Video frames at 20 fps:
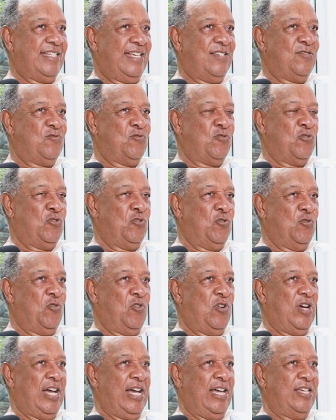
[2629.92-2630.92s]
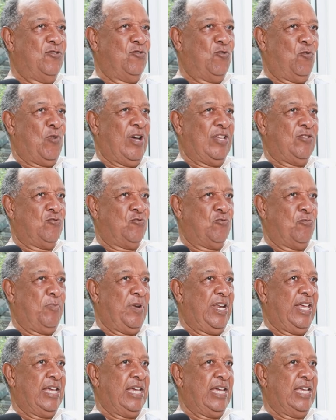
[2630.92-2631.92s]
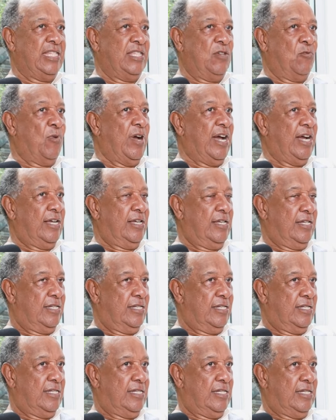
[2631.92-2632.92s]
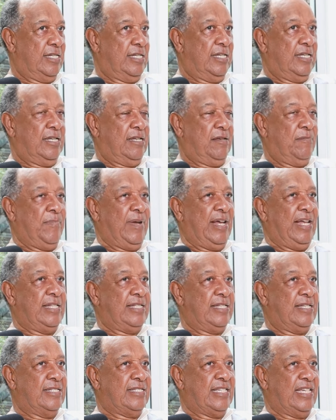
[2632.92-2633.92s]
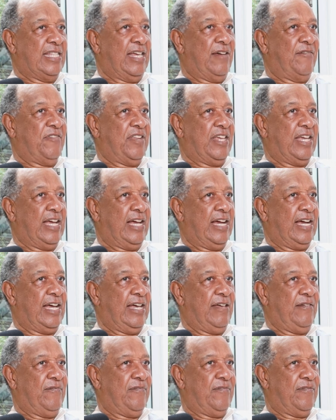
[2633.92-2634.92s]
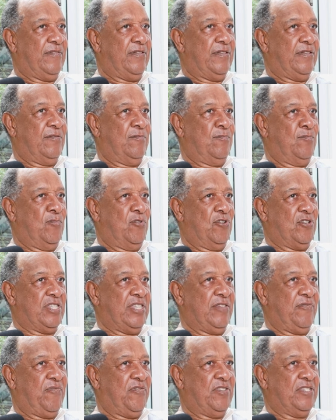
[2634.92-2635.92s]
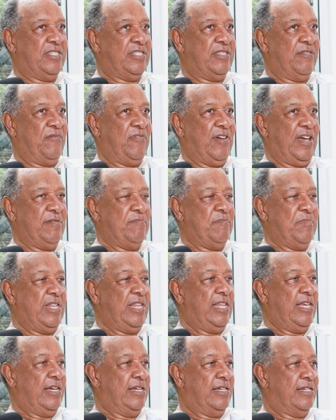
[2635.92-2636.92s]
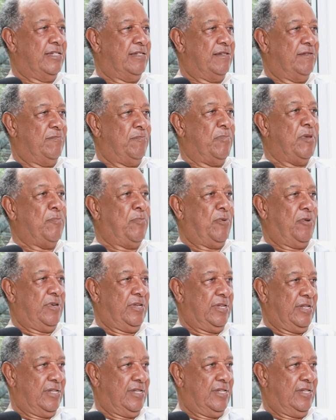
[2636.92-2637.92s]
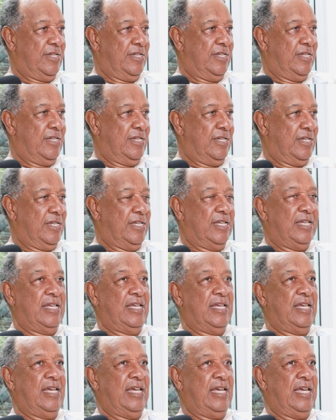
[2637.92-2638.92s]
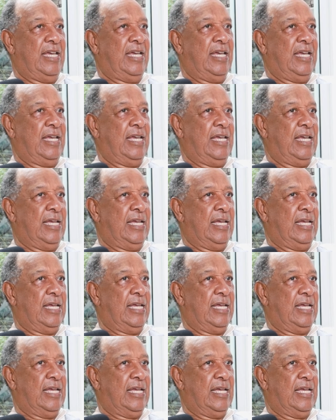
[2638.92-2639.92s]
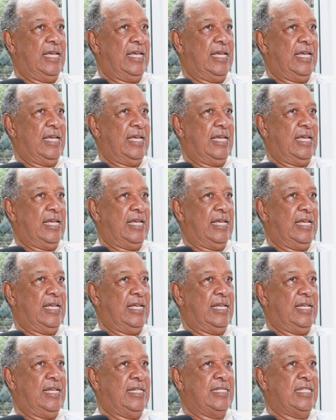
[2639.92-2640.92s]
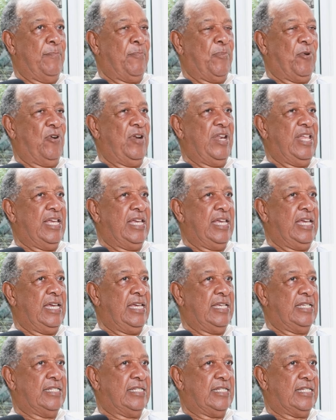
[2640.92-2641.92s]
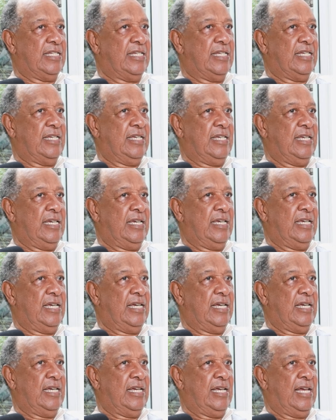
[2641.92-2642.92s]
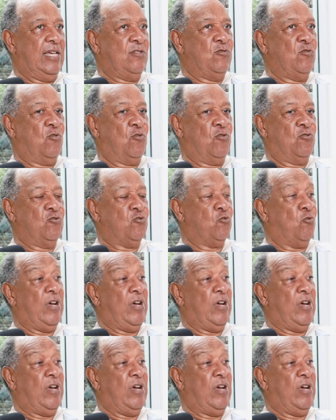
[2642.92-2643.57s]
say to you, I don't want to blame anyone, mm. but South Africa have more than 55 million people. Ah, nah. And the problem is, and I don't want